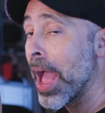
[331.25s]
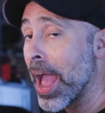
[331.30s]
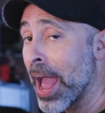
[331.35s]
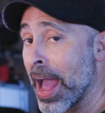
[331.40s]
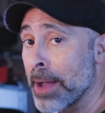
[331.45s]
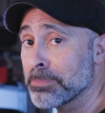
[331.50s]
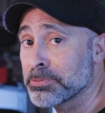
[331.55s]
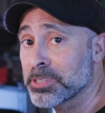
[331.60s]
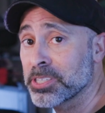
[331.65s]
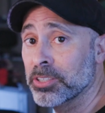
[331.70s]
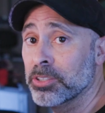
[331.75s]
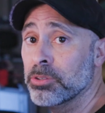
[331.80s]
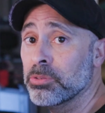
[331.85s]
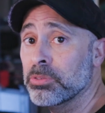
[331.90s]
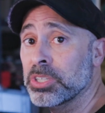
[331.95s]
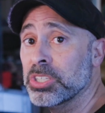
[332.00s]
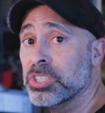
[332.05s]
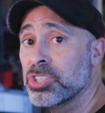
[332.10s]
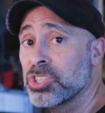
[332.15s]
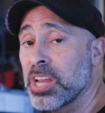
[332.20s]

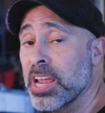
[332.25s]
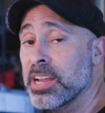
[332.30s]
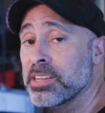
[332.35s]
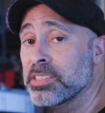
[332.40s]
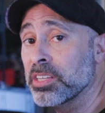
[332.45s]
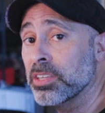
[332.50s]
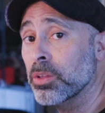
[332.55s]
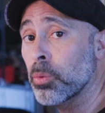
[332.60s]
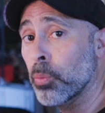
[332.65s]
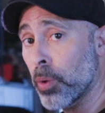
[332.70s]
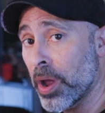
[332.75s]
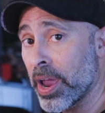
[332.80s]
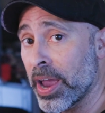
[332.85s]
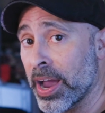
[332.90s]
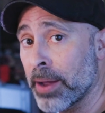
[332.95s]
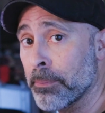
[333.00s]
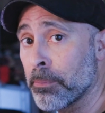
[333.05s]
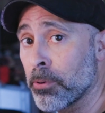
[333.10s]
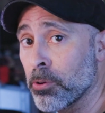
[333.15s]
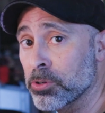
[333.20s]
absolutely is changing the way
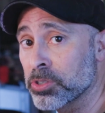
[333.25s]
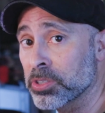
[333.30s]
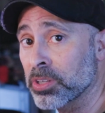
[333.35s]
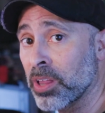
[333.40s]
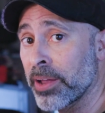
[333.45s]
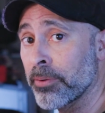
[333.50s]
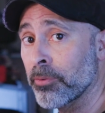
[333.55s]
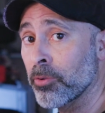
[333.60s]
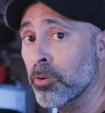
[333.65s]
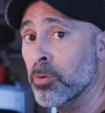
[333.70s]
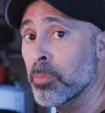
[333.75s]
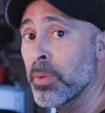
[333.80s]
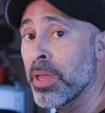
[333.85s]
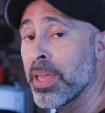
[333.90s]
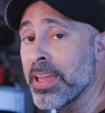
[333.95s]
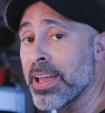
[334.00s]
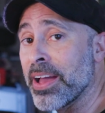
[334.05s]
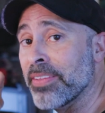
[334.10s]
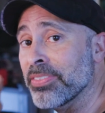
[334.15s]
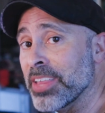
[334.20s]
I approach Lightroom
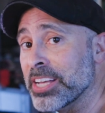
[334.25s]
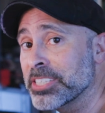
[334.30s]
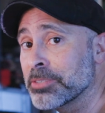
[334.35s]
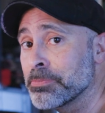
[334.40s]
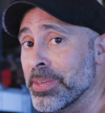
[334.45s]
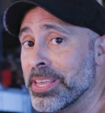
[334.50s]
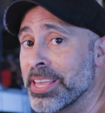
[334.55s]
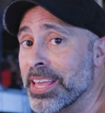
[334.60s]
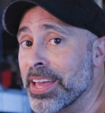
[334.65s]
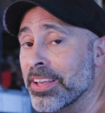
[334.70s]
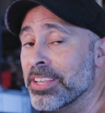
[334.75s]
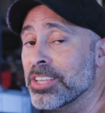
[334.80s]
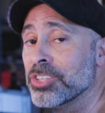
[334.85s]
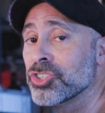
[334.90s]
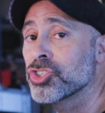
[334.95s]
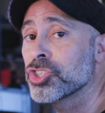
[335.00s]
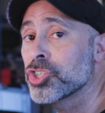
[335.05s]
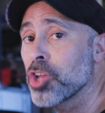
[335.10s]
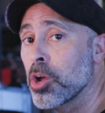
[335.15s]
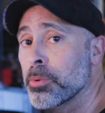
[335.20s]
and lets me get
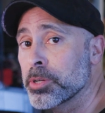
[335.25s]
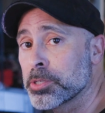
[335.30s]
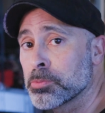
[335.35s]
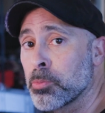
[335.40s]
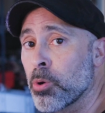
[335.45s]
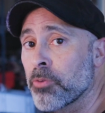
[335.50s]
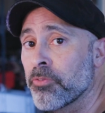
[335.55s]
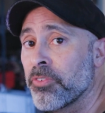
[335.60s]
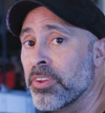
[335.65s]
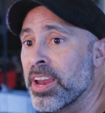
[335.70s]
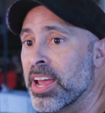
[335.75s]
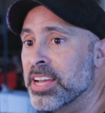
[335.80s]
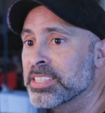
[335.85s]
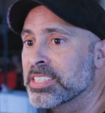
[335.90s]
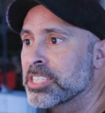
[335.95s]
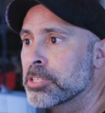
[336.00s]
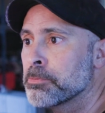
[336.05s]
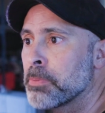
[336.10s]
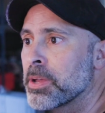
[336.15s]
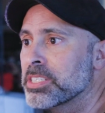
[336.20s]
so much more finesse,
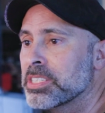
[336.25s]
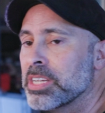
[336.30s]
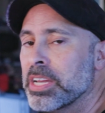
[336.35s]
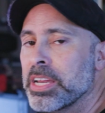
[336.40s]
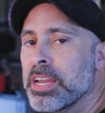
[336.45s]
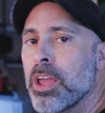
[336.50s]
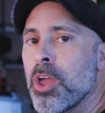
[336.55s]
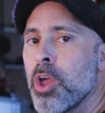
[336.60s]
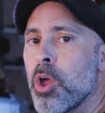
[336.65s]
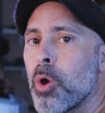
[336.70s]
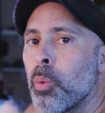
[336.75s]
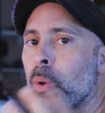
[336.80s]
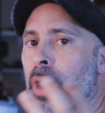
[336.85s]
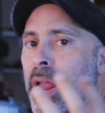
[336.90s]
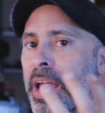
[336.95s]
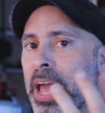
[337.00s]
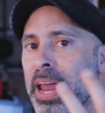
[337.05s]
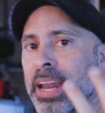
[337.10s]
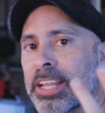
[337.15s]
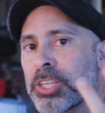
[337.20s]
especially when
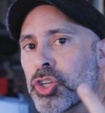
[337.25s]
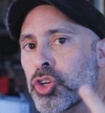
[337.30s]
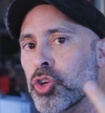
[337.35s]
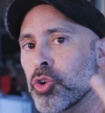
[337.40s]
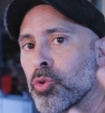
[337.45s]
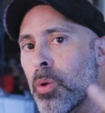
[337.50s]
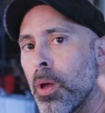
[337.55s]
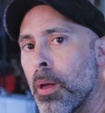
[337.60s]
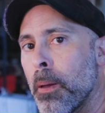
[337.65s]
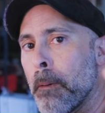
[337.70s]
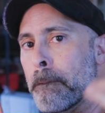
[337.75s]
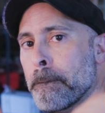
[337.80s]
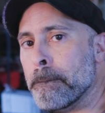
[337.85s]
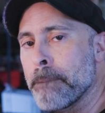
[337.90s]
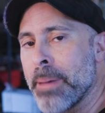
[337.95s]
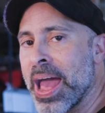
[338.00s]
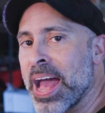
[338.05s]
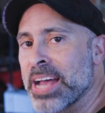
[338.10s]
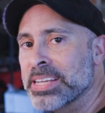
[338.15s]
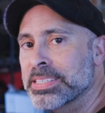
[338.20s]
I got to do
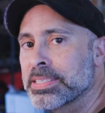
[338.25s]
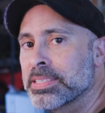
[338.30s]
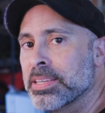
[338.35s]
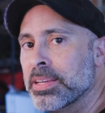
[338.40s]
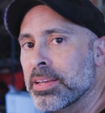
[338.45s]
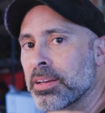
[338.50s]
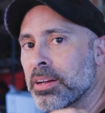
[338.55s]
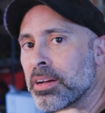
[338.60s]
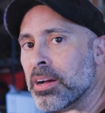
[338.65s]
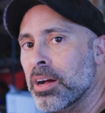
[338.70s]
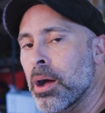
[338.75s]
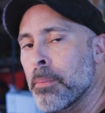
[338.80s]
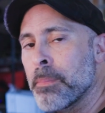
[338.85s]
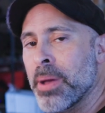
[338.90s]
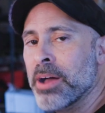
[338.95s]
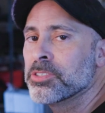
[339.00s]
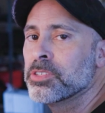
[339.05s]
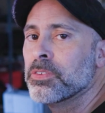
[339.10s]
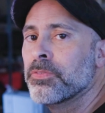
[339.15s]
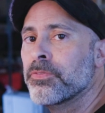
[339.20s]
mass uh,
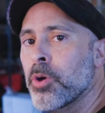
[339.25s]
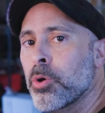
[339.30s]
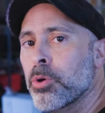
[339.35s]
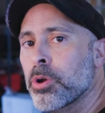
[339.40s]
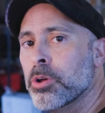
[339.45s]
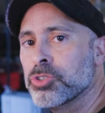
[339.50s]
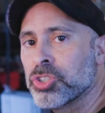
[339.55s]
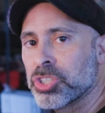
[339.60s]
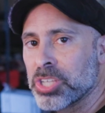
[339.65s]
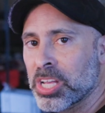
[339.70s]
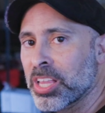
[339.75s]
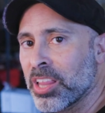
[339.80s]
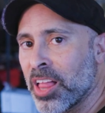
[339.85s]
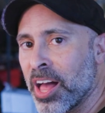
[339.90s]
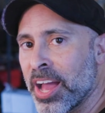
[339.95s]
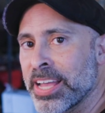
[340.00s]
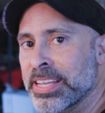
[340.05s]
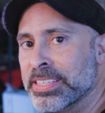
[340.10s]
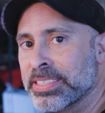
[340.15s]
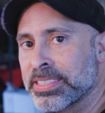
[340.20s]
amounts of photos to
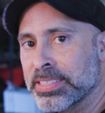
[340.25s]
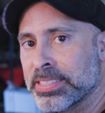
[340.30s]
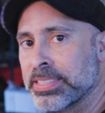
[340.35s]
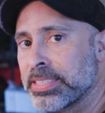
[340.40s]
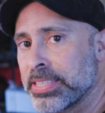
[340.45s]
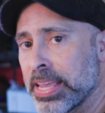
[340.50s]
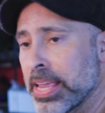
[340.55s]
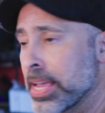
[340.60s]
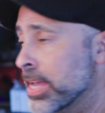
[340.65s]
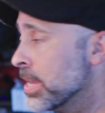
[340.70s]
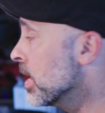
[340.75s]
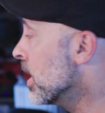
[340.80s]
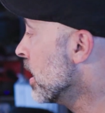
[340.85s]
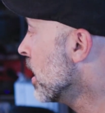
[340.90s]
clients to see it.